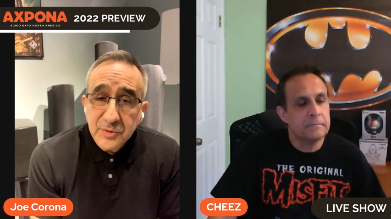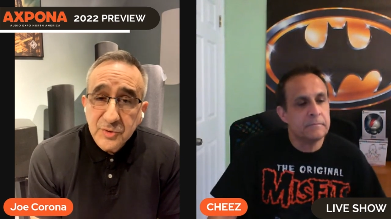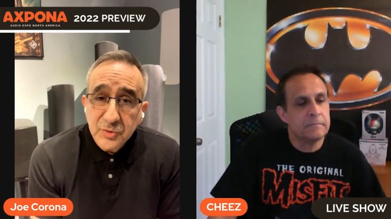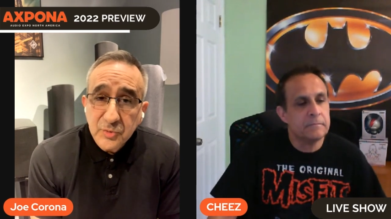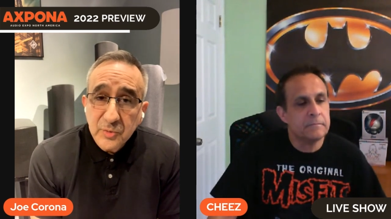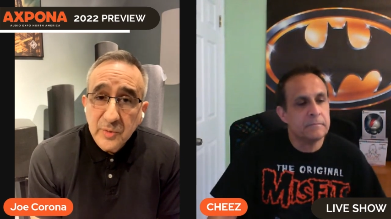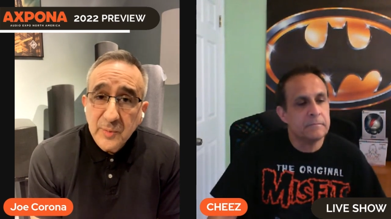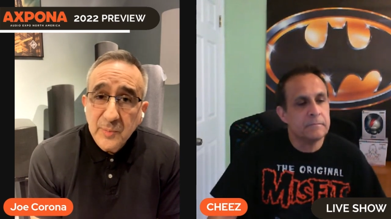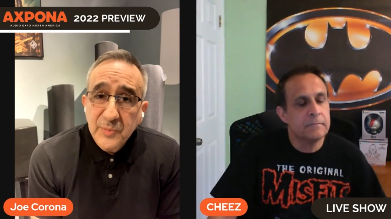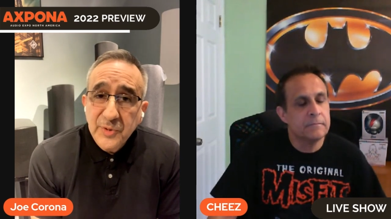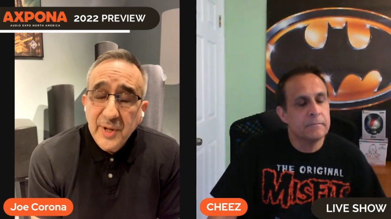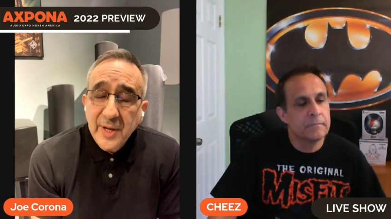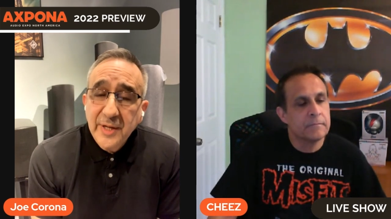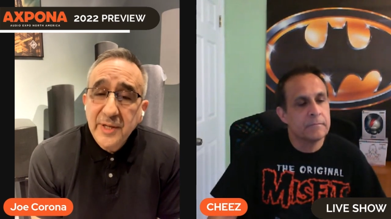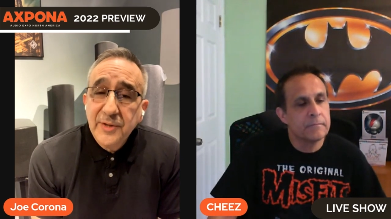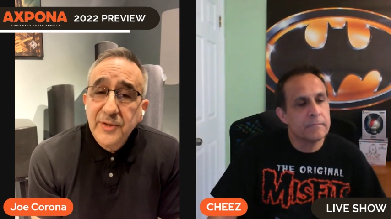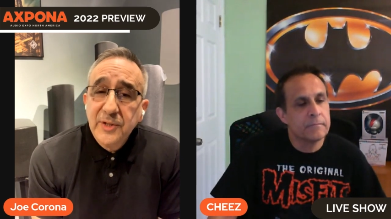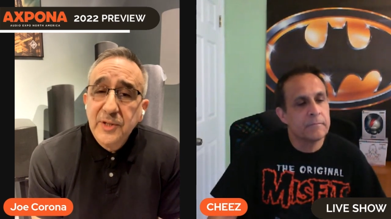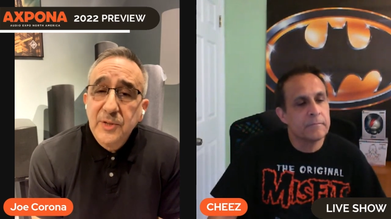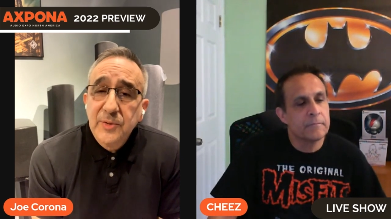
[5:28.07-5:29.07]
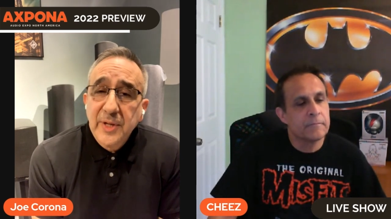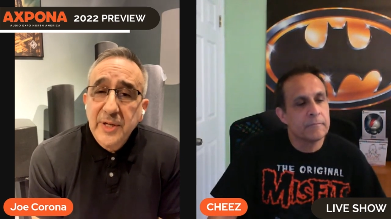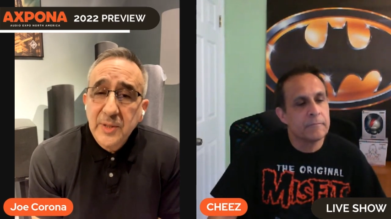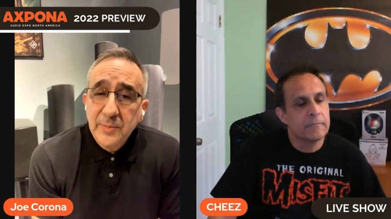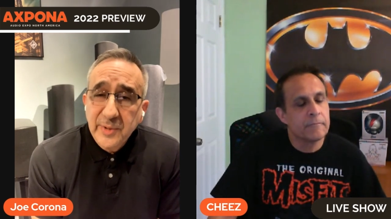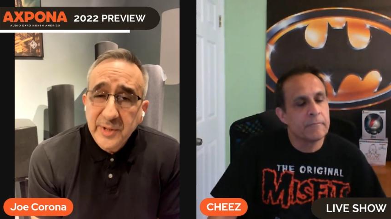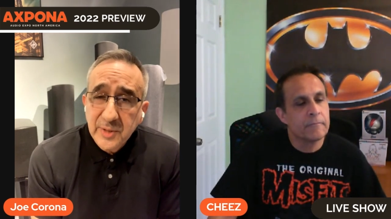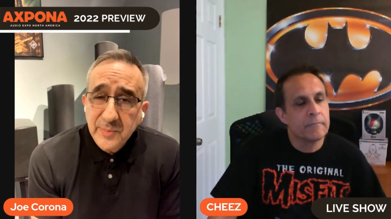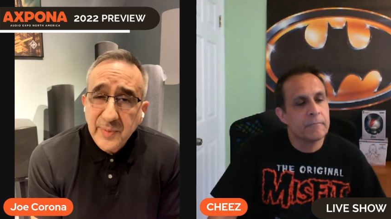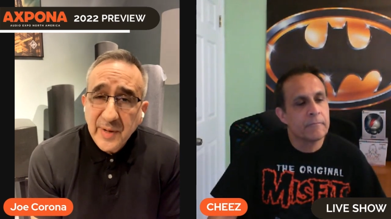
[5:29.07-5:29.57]
Speaker 1: do anything that
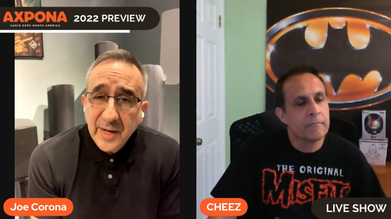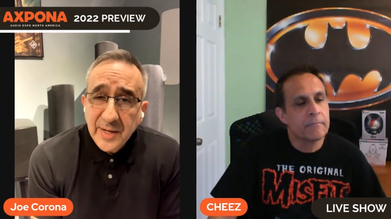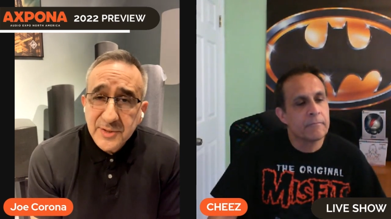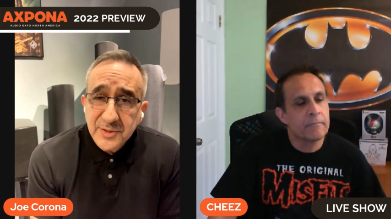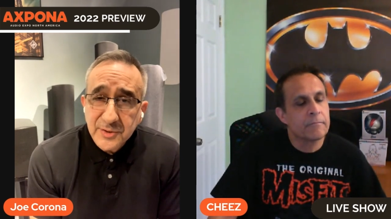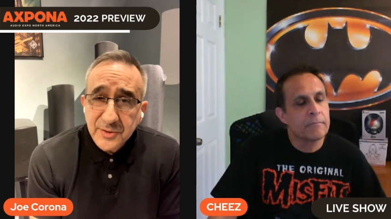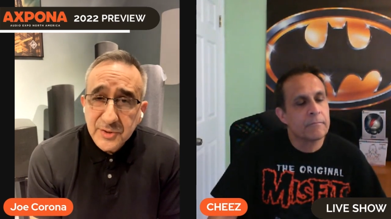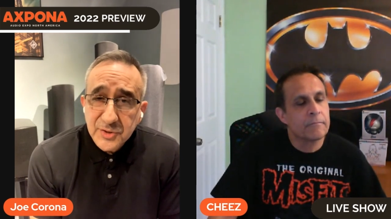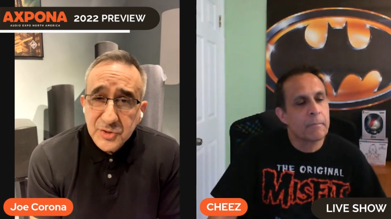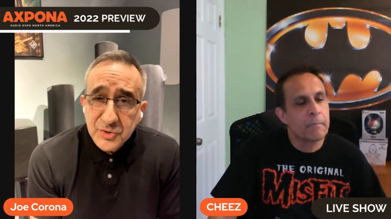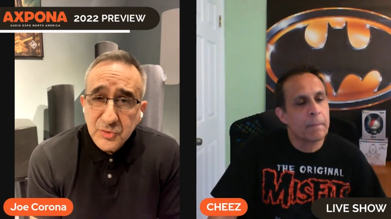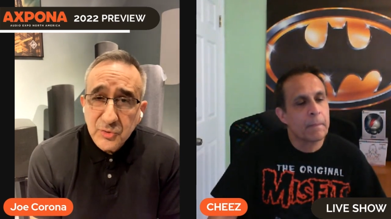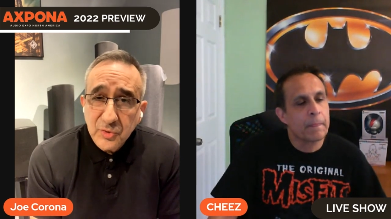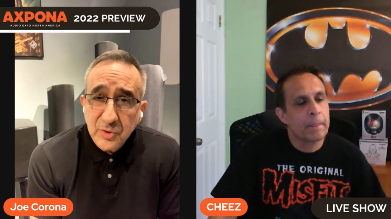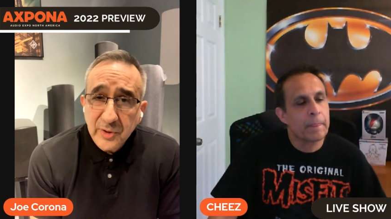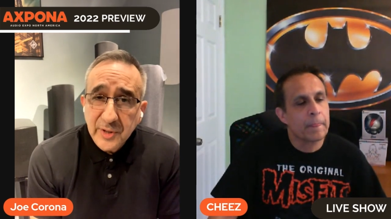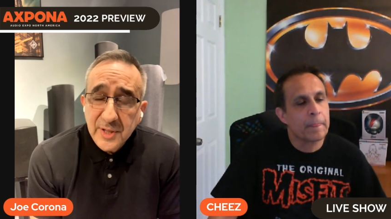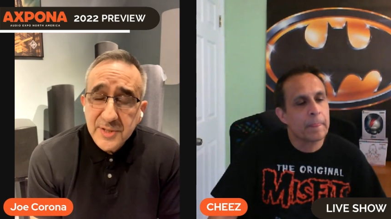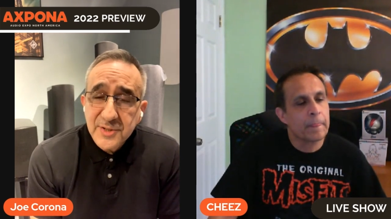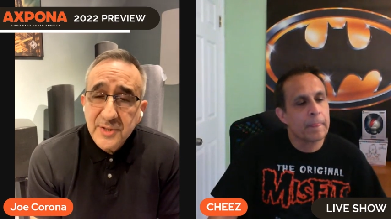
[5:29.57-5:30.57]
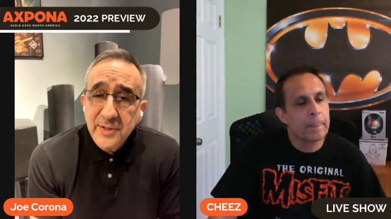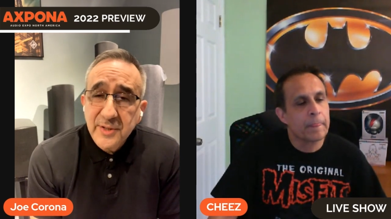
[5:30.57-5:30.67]
anybody buys at the store has